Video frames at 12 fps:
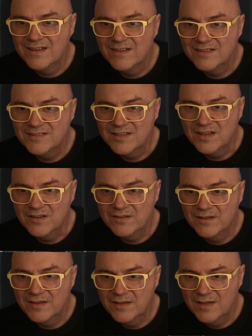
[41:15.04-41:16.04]
So
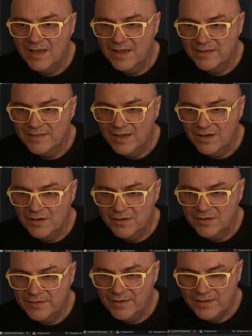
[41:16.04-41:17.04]
add that
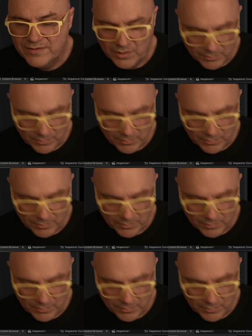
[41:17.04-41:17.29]
on there. So I'm